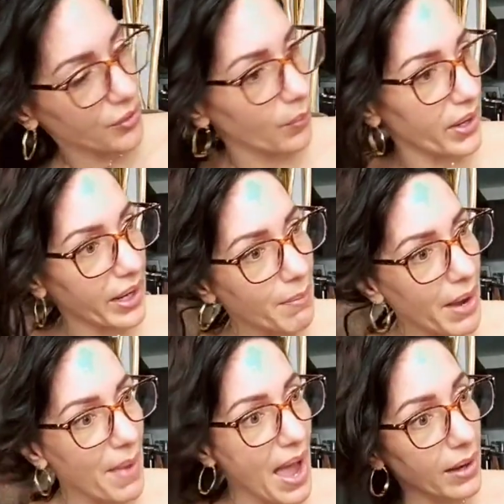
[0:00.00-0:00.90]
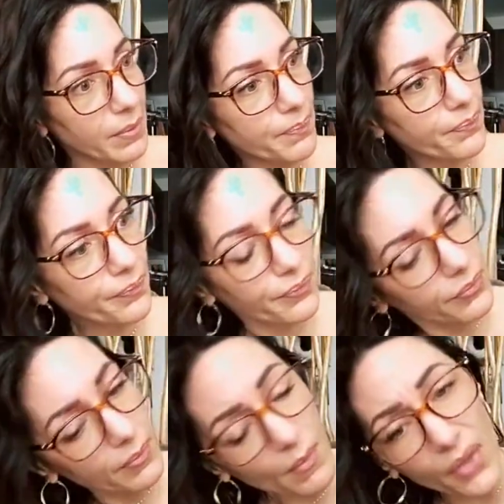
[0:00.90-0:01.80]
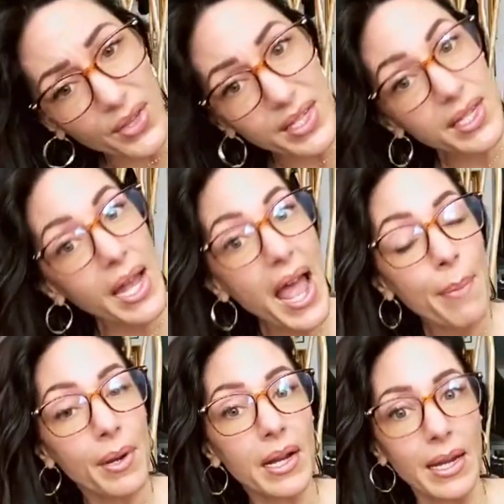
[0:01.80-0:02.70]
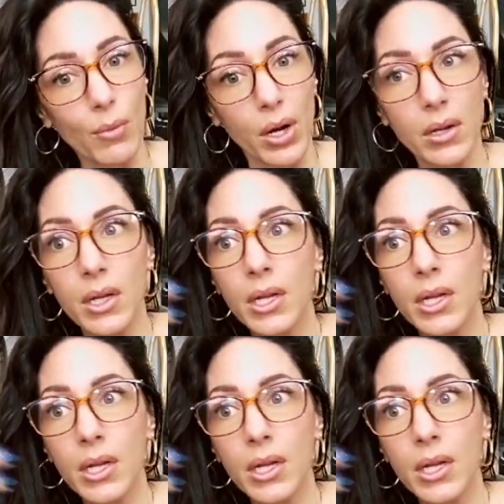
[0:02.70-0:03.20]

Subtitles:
for breaking my back. This is not happening anymore.